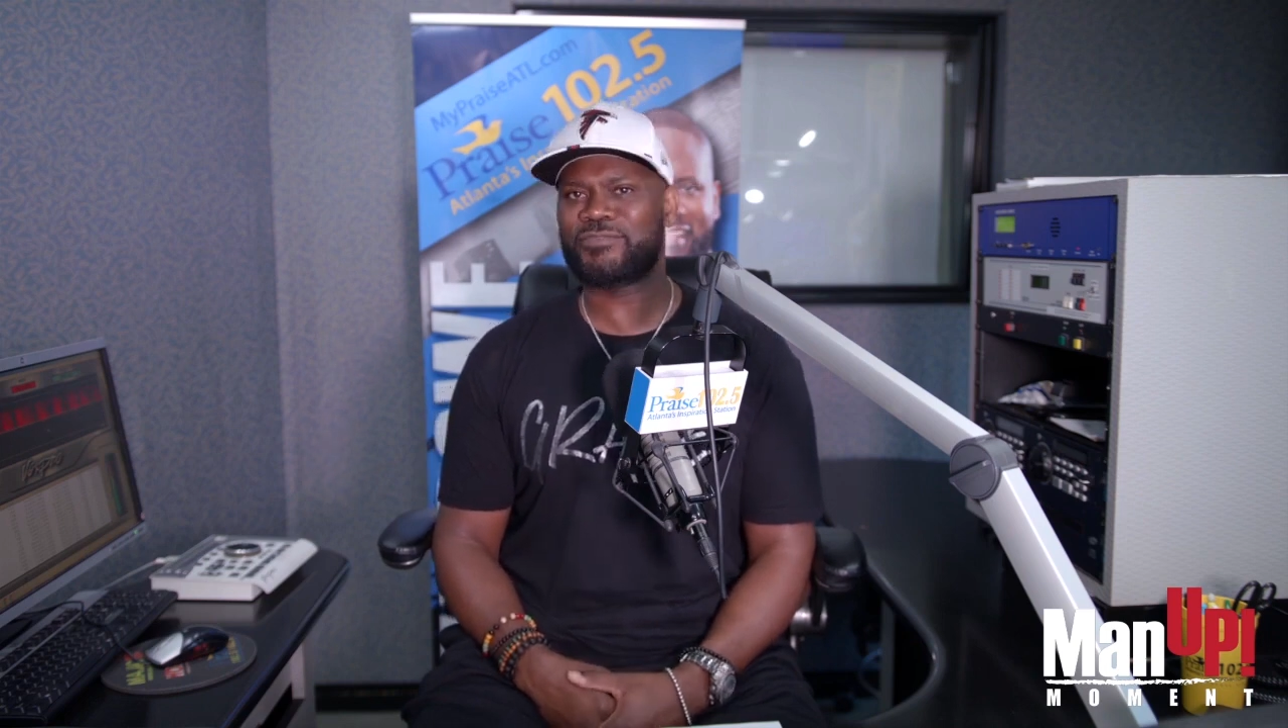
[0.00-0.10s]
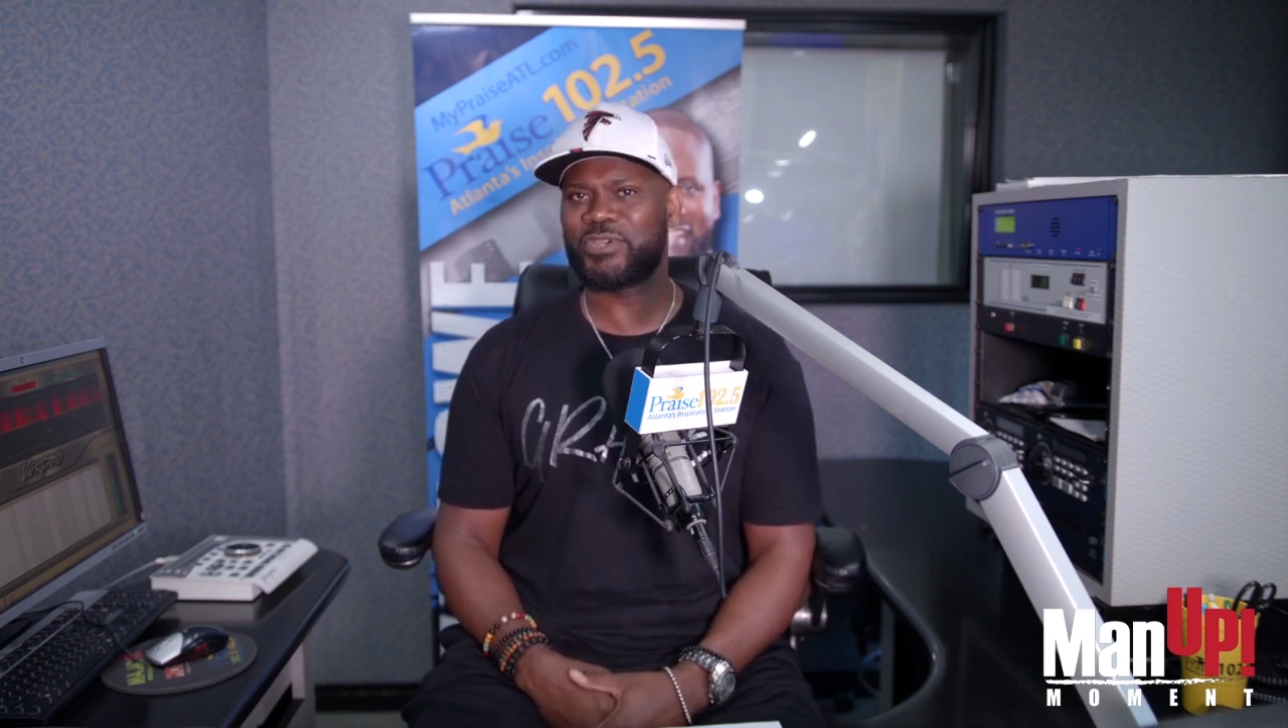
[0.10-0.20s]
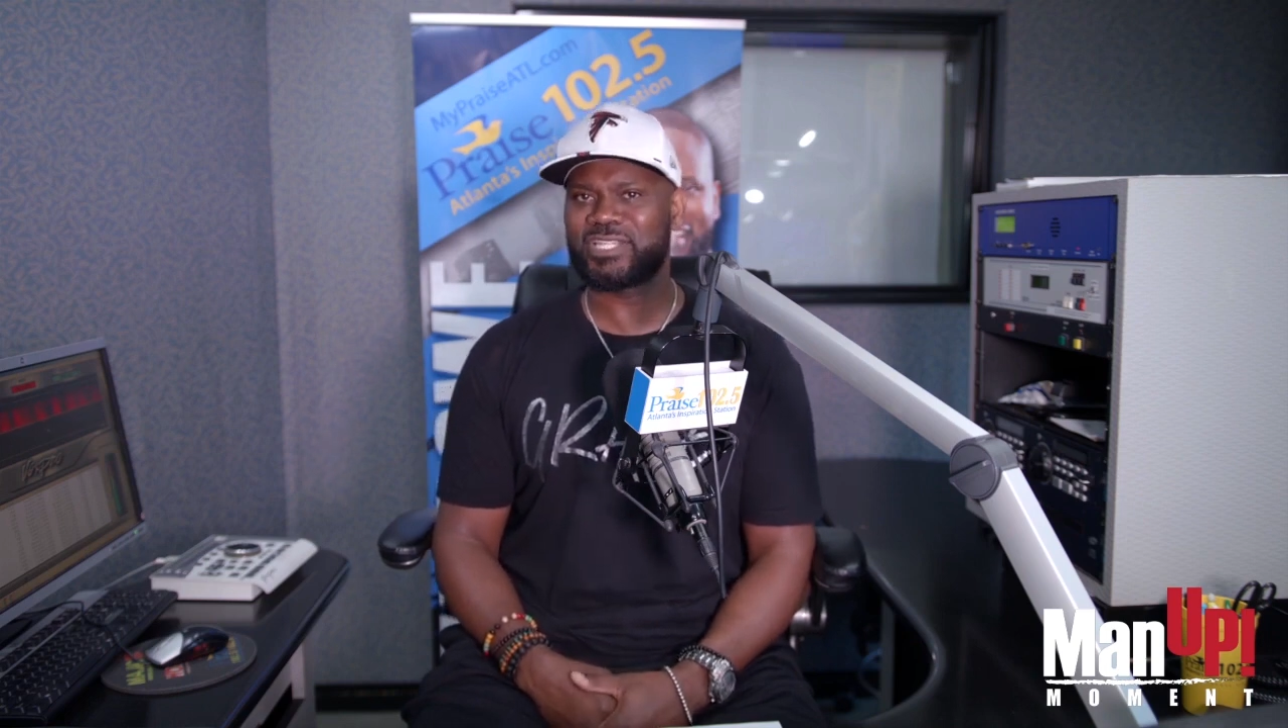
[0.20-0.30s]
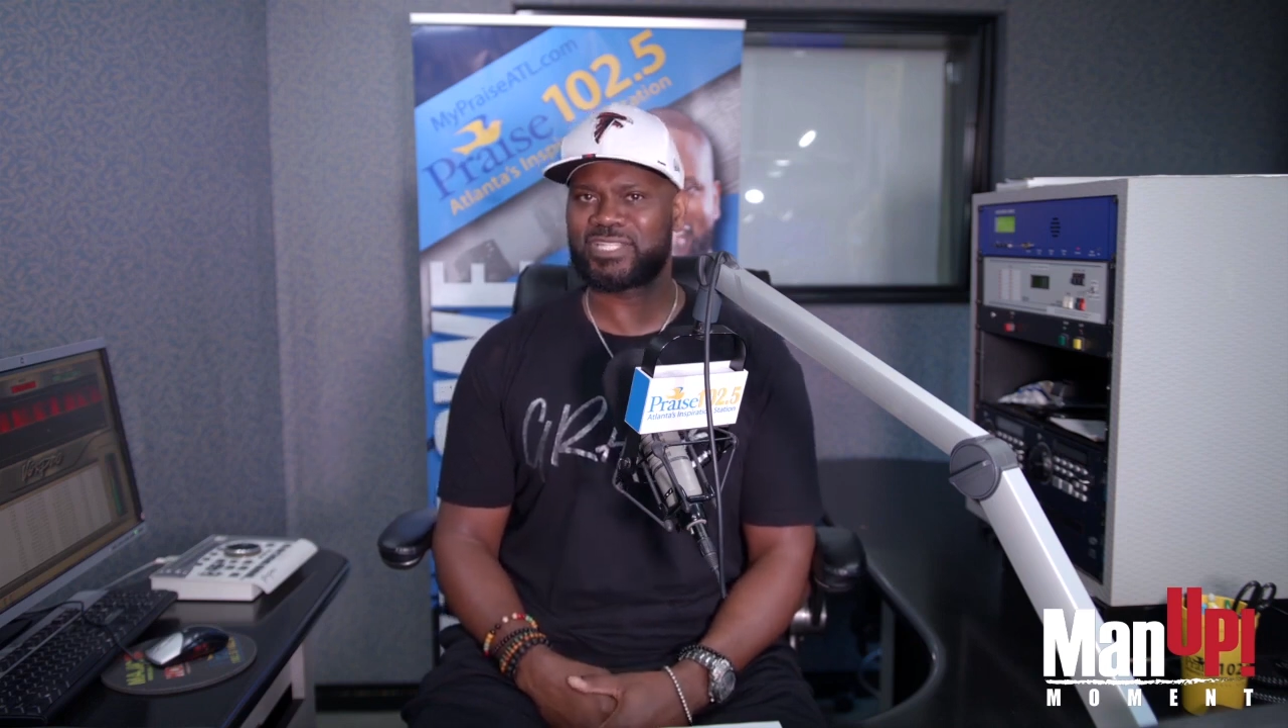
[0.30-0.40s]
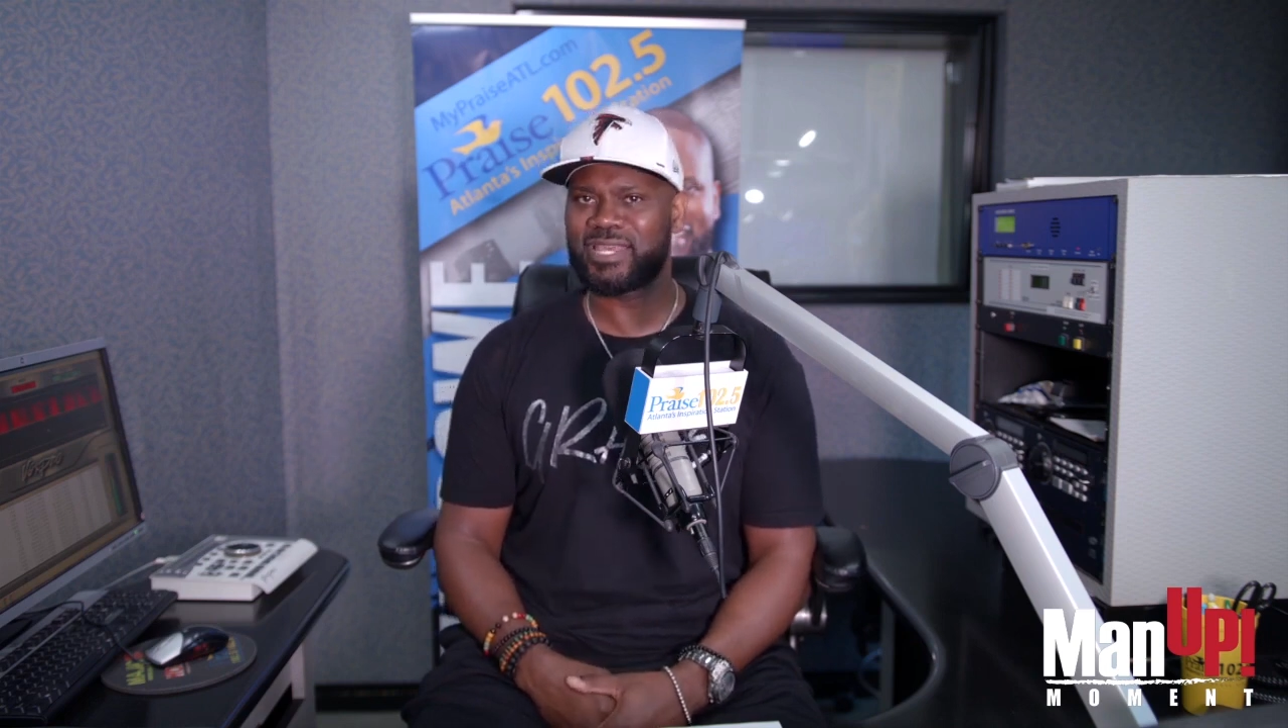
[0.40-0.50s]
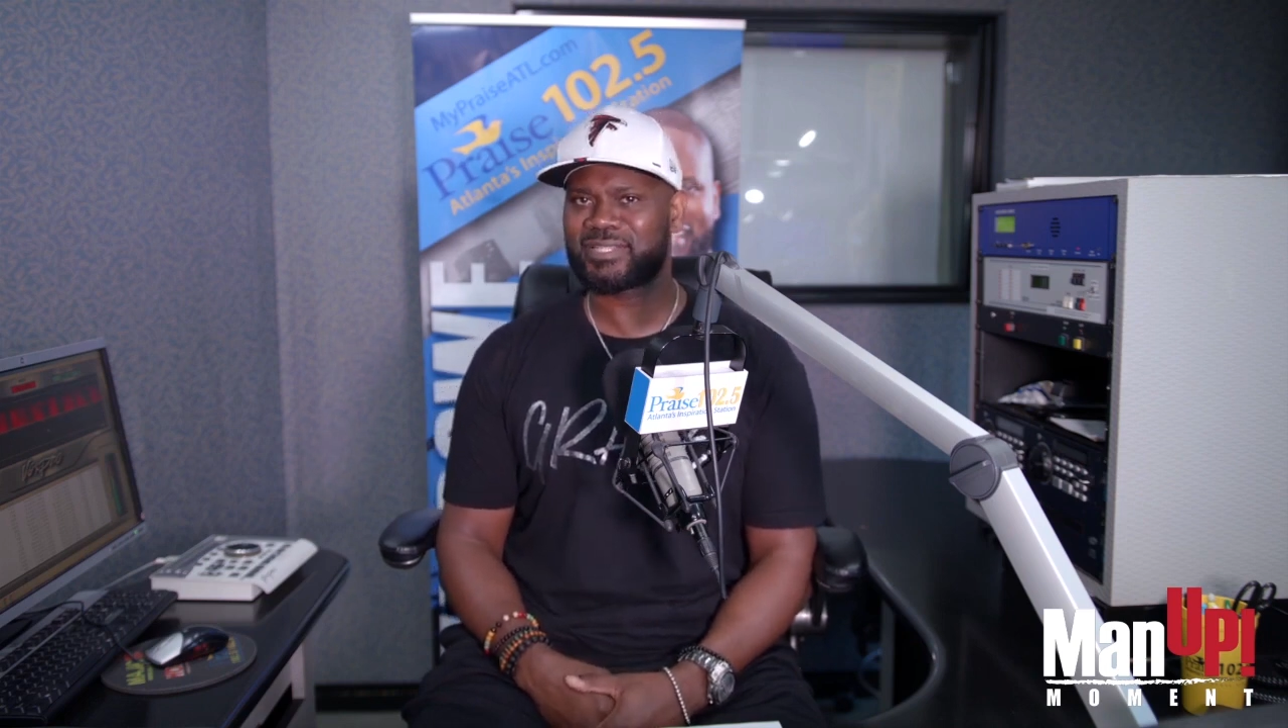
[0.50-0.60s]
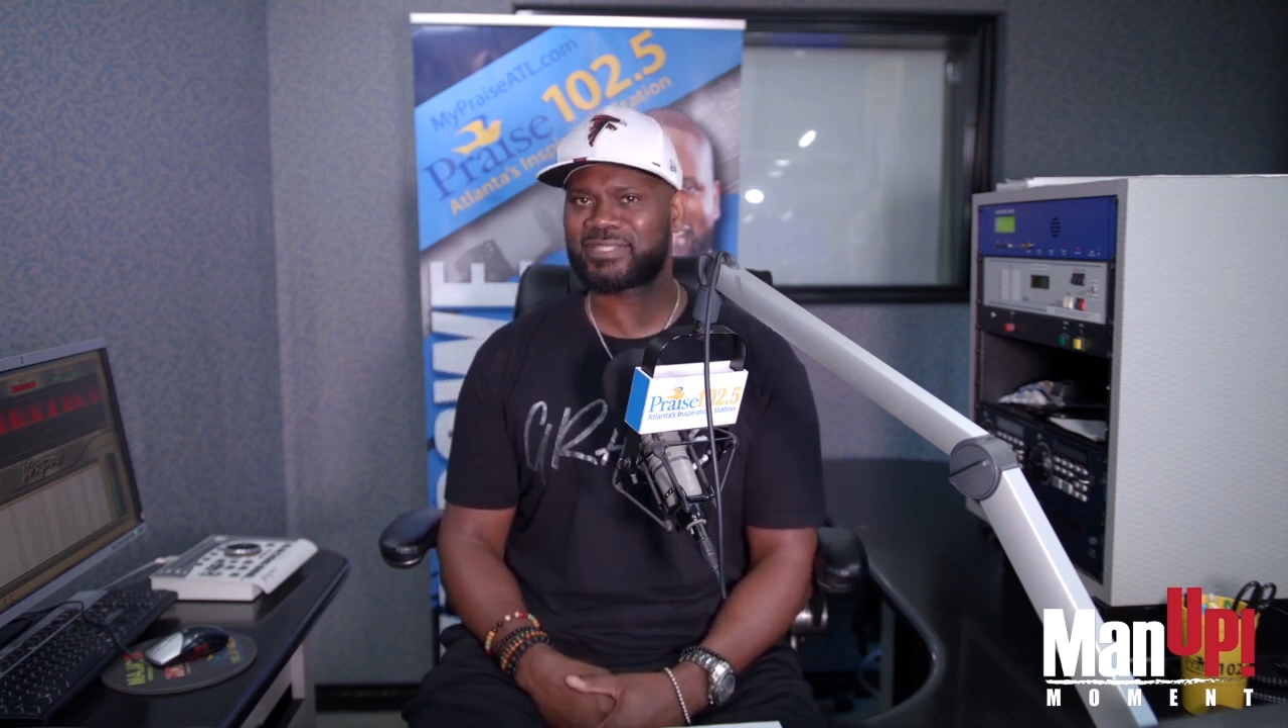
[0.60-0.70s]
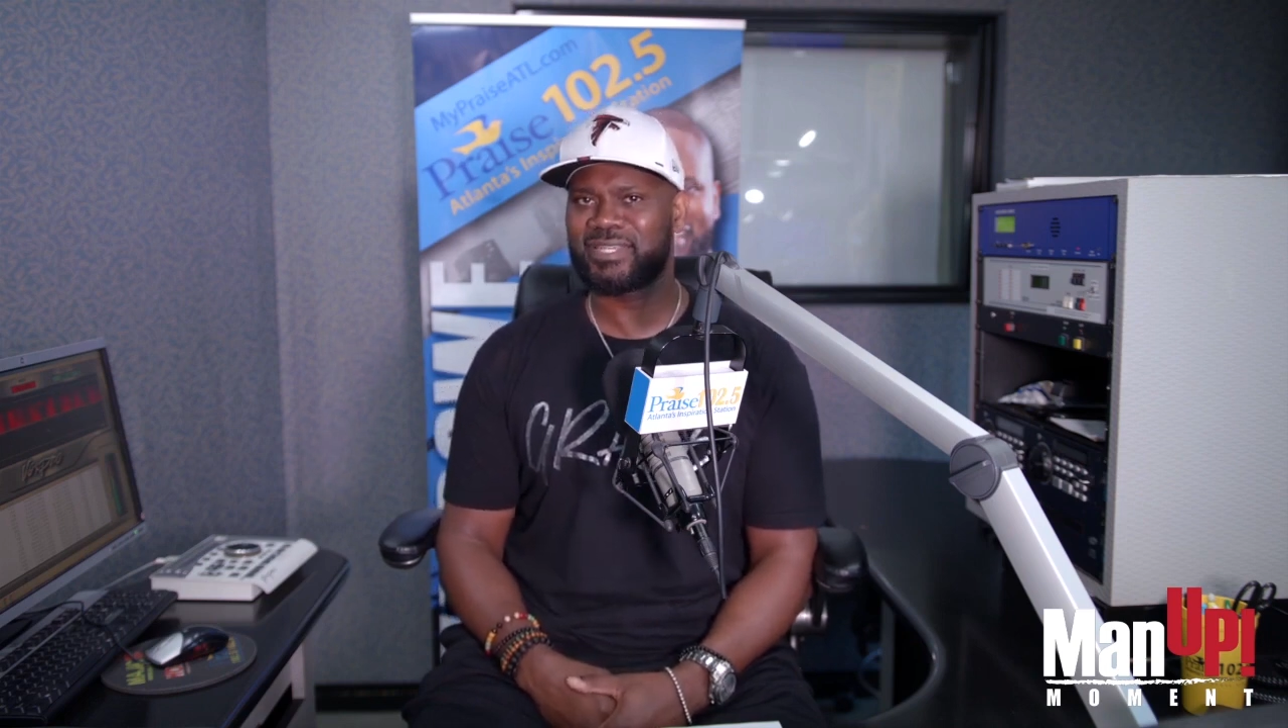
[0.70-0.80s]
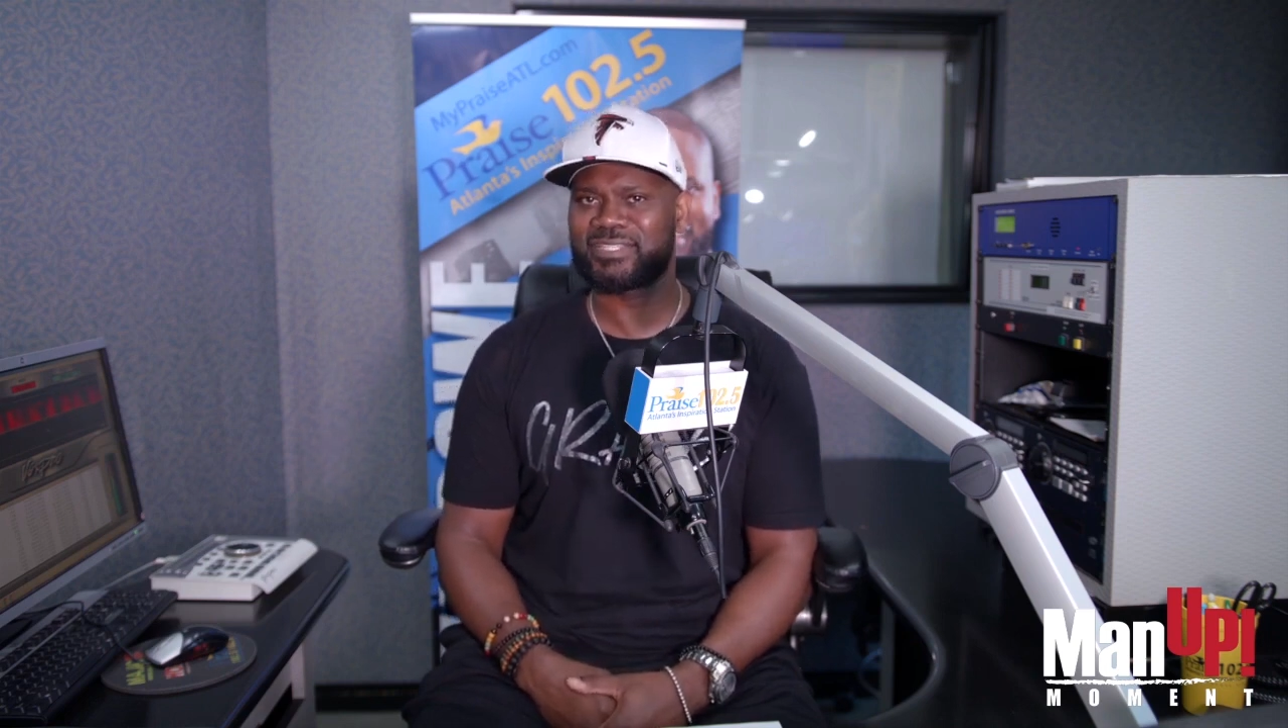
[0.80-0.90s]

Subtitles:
for his yes.